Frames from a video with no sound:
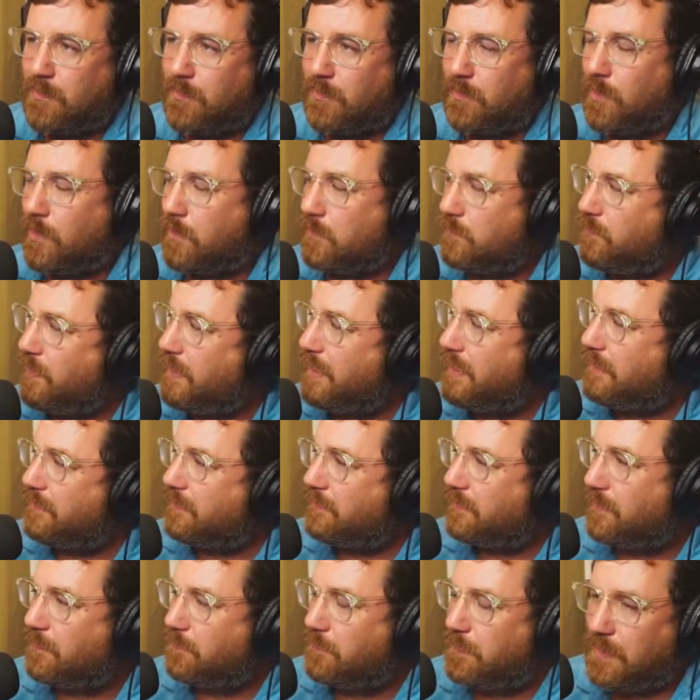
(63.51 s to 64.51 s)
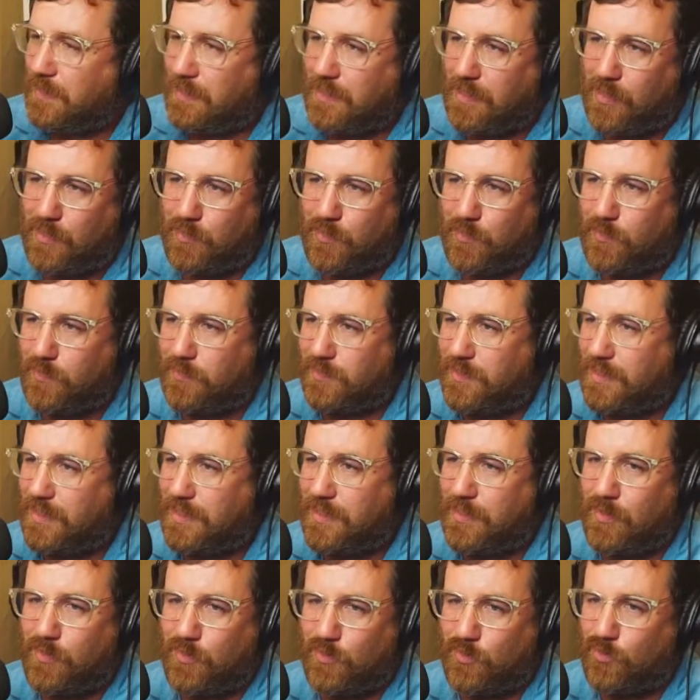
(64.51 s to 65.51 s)
Las Vegas can be 110,
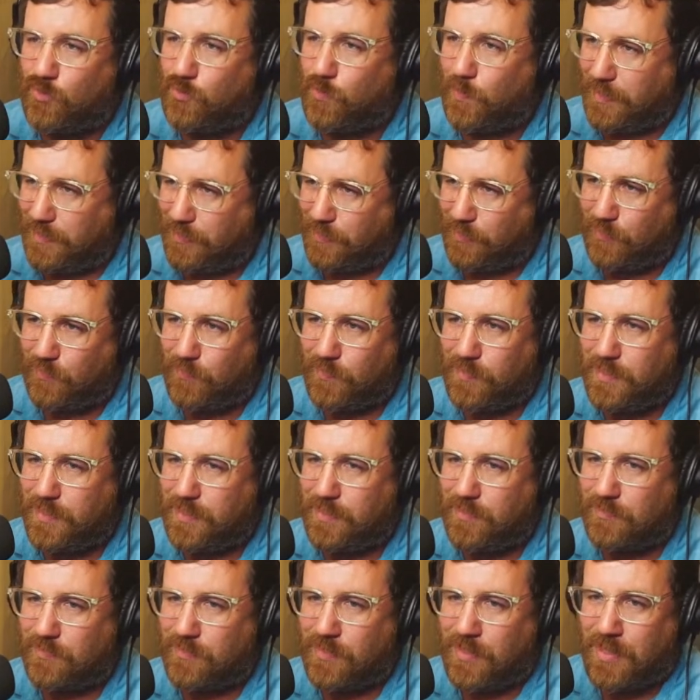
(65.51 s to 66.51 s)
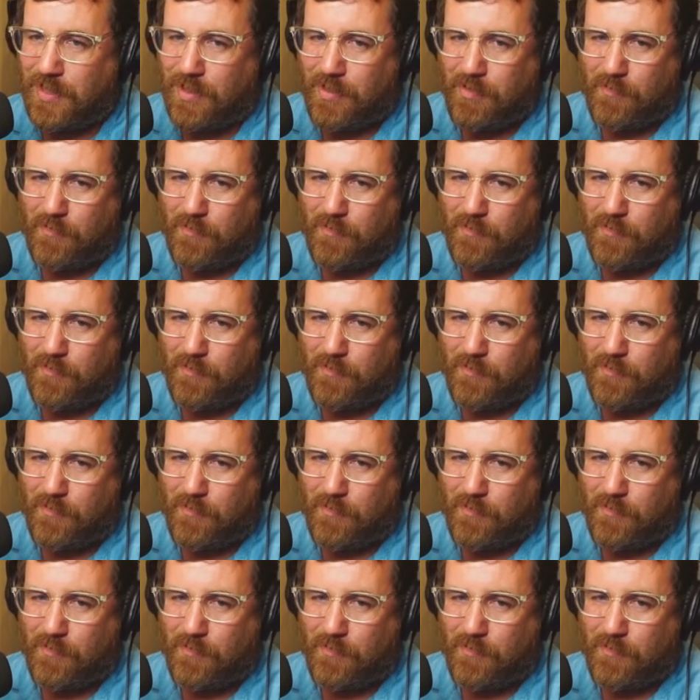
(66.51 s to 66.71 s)
120 degrees,